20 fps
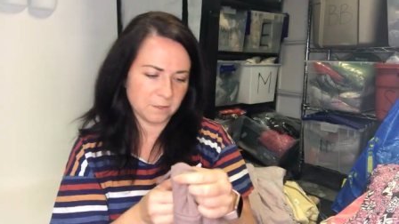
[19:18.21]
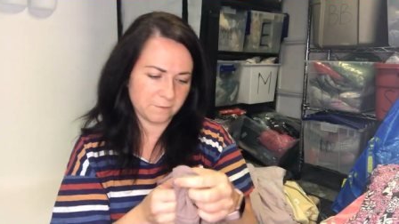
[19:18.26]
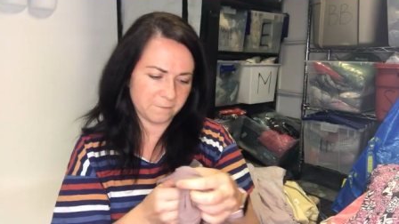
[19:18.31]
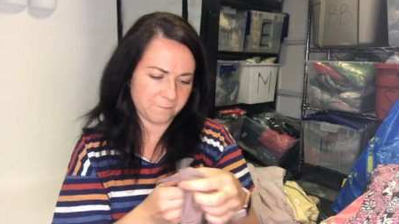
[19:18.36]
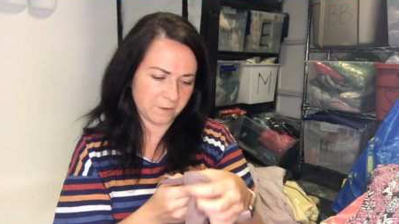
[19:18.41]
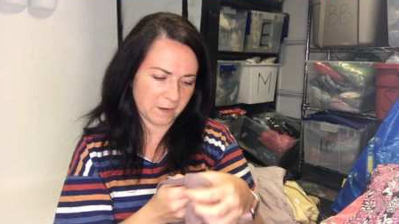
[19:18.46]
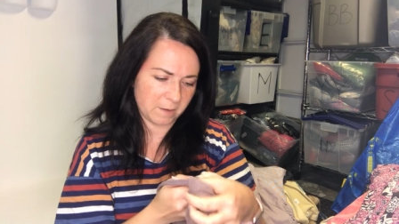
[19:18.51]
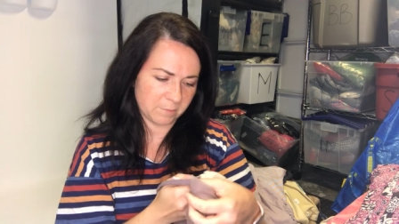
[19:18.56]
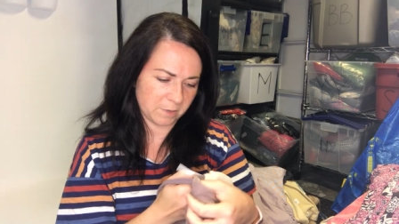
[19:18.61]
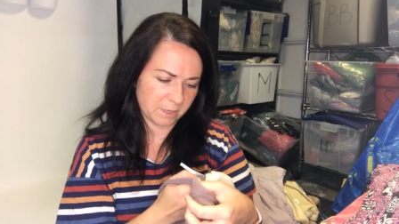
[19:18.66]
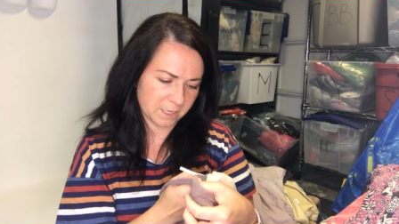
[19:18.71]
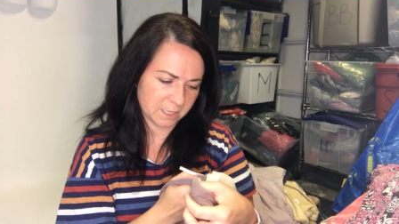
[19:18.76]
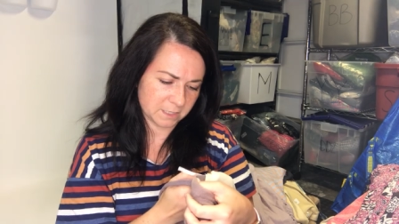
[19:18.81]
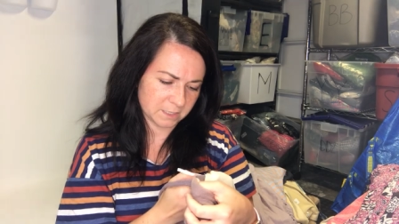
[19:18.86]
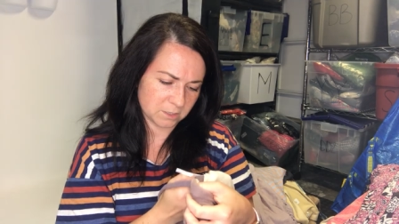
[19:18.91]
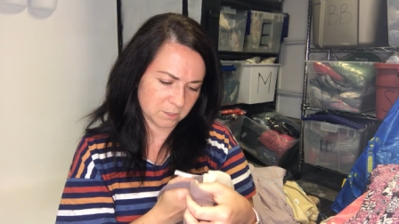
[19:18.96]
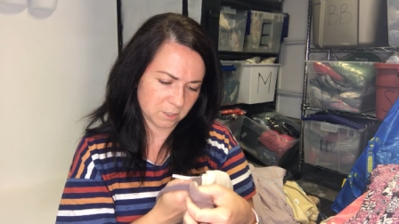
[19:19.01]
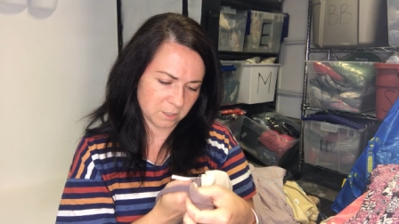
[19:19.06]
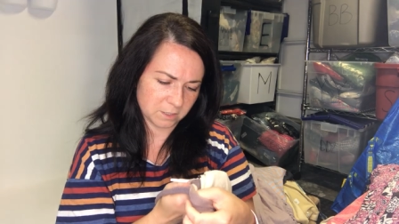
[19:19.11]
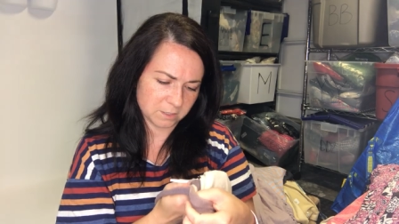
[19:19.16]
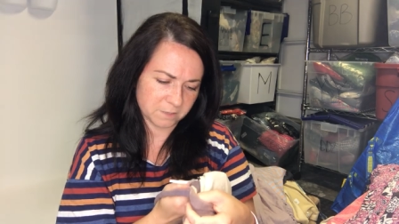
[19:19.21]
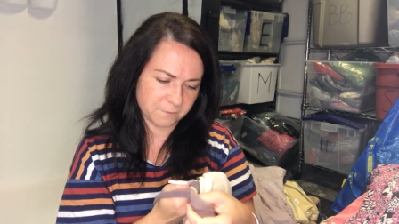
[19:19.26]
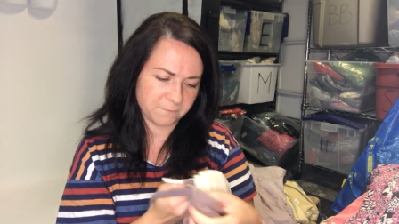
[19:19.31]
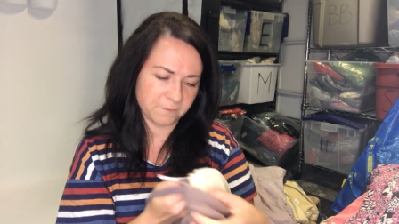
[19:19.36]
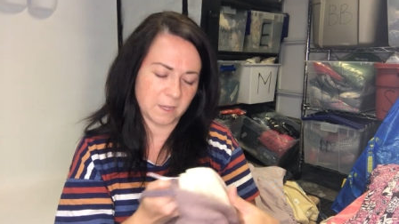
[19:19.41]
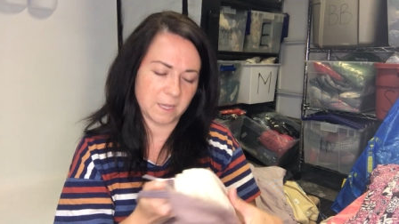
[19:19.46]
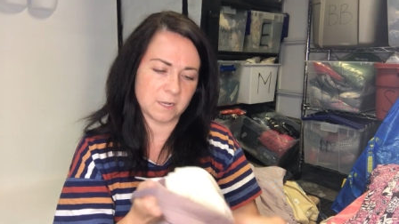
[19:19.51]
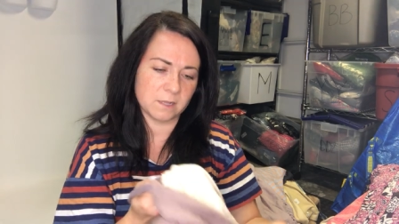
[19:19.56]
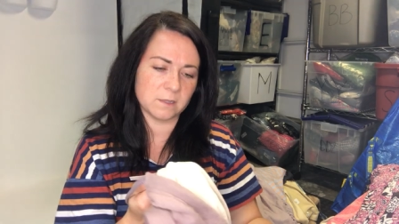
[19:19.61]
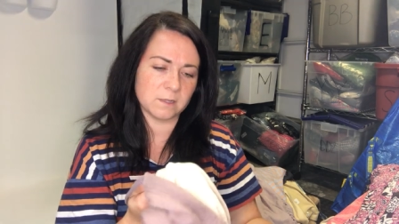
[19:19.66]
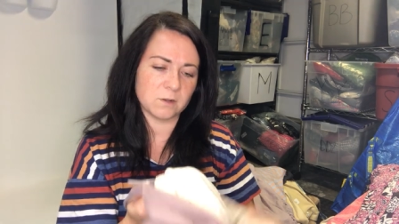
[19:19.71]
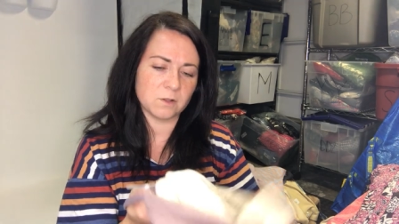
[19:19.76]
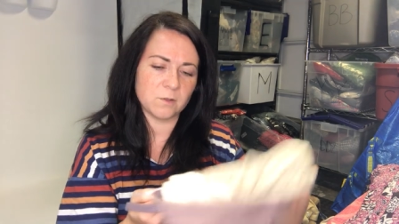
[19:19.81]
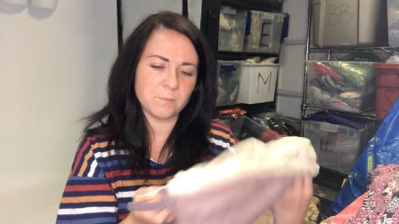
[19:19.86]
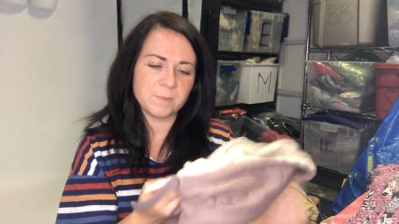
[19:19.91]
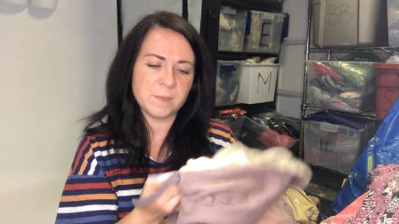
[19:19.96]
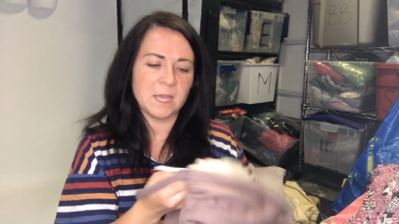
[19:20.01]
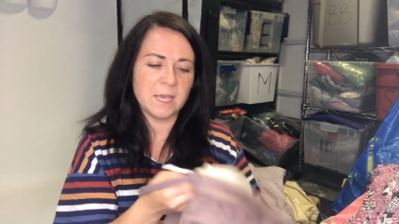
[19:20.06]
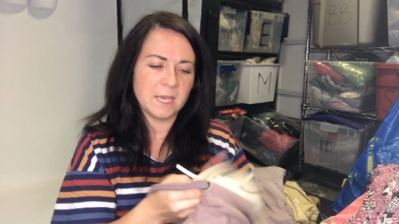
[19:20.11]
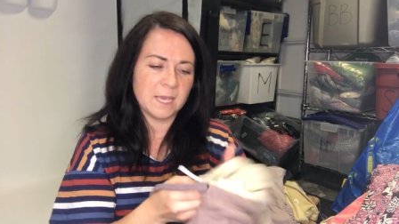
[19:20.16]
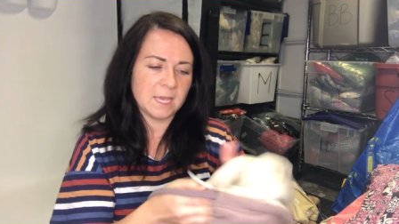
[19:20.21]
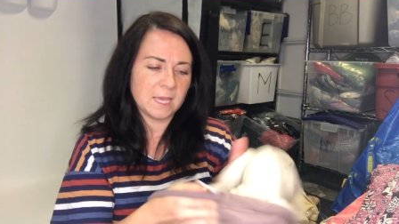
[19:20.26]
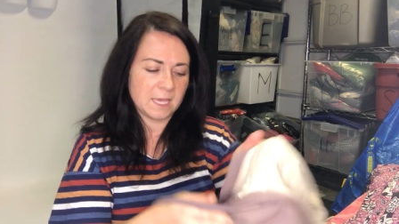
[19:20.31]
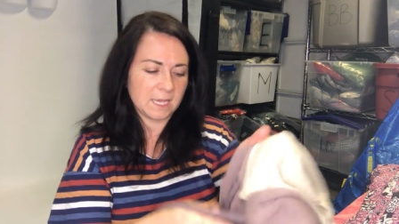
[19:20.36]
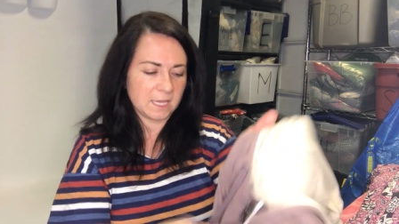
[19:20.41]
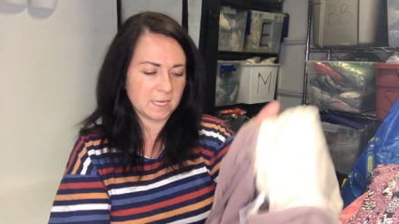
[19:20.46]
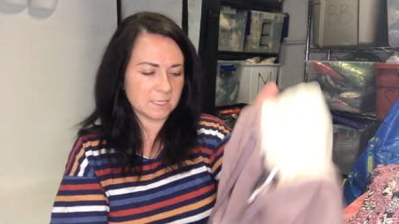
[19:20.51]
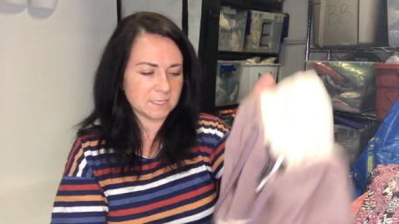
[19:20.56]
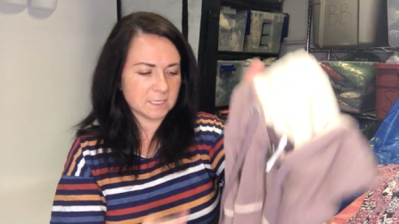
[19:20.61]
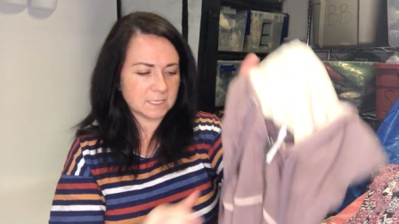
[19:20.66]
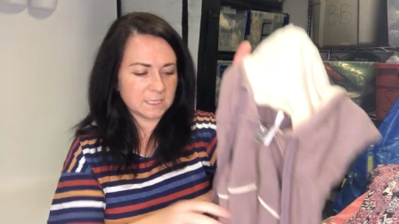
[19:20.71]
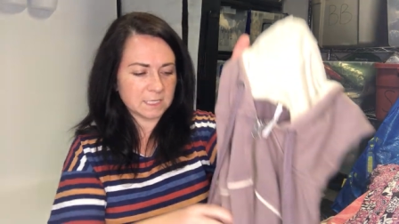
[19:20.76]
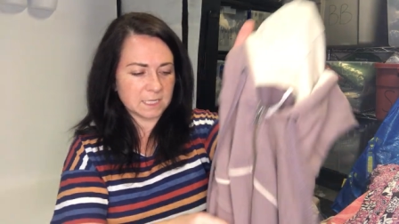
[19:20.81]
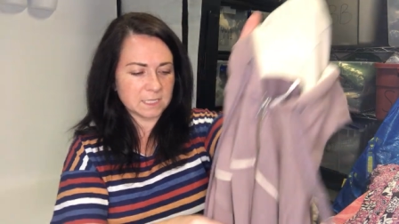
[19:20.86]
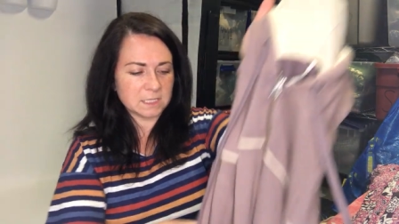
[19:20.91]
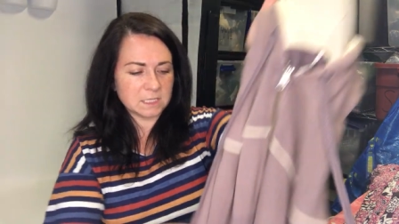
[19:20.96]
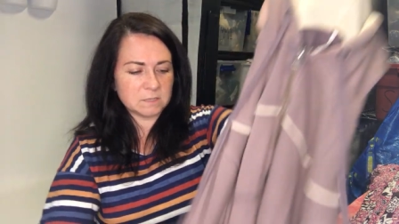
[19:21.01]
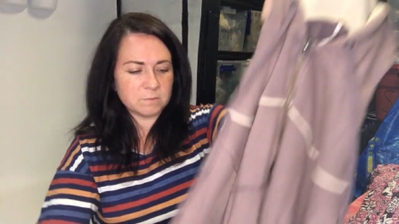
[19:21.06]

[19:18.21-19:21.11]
the fabric has started to fade a little. It is a size